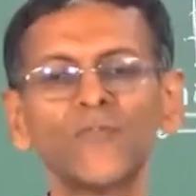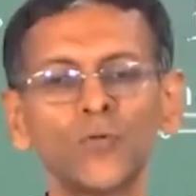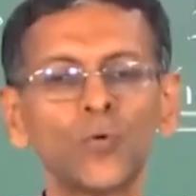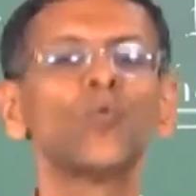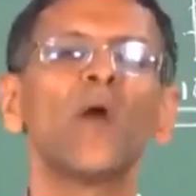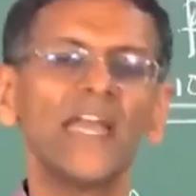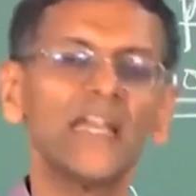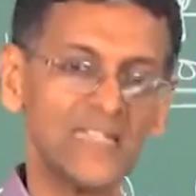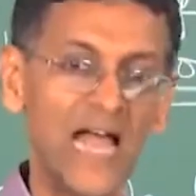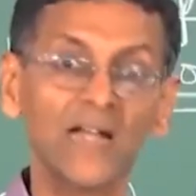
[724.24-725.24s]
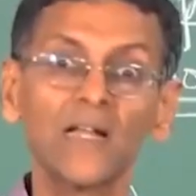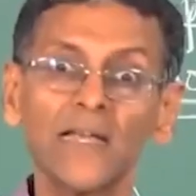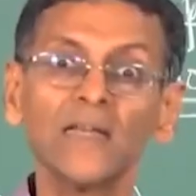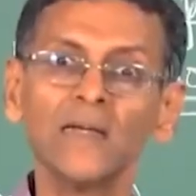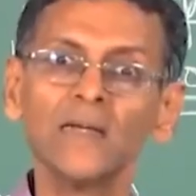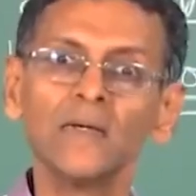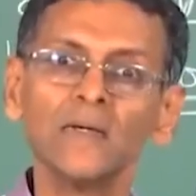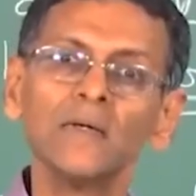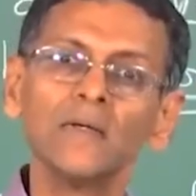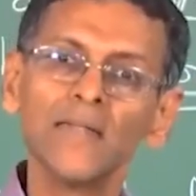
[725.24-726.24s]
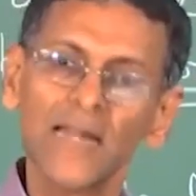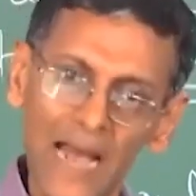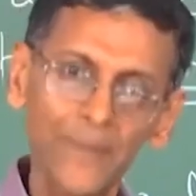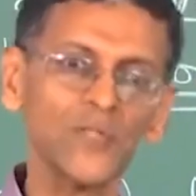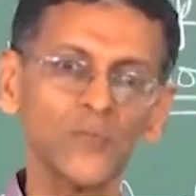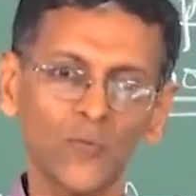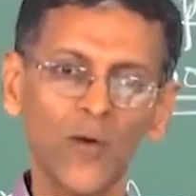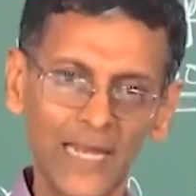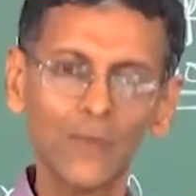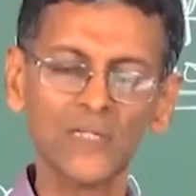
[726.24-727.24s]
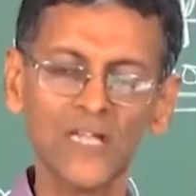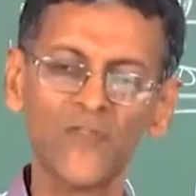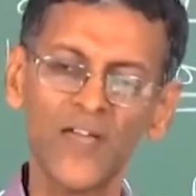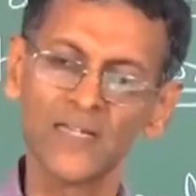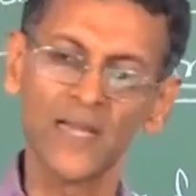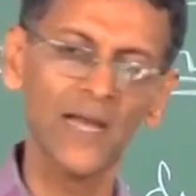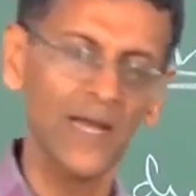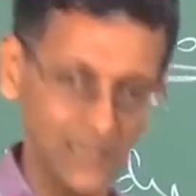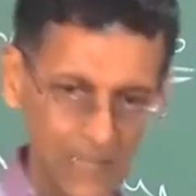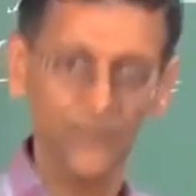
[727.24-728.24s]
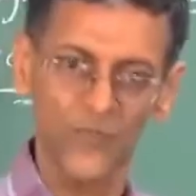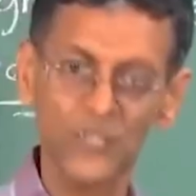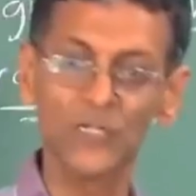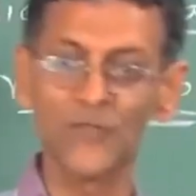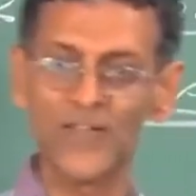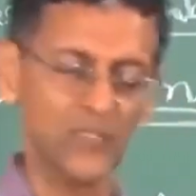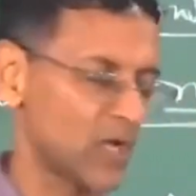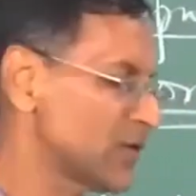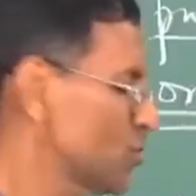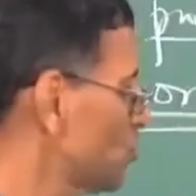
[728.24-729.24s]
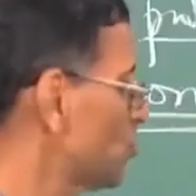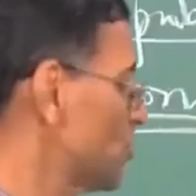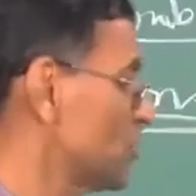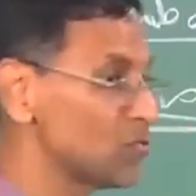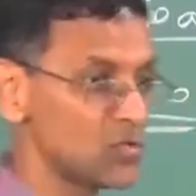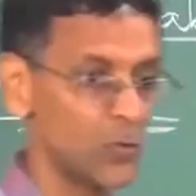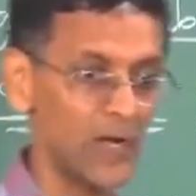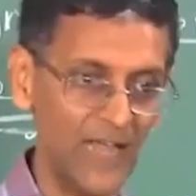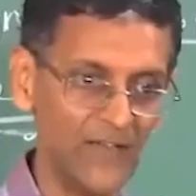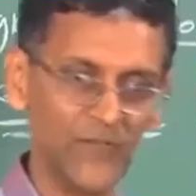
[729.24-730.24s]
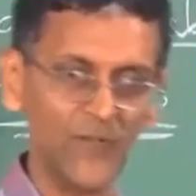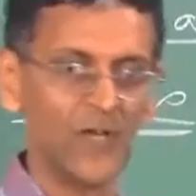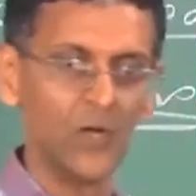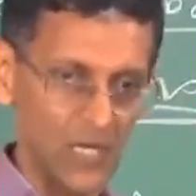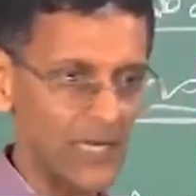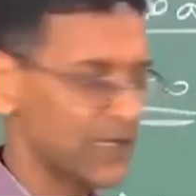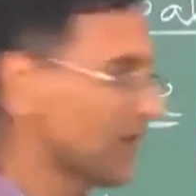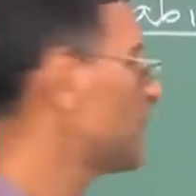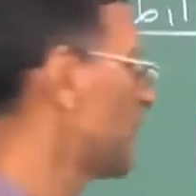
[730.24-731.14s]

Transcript: if you know y exactly, that happens when y equals fx, some function of x. Now I shouldn't use the word f or let f,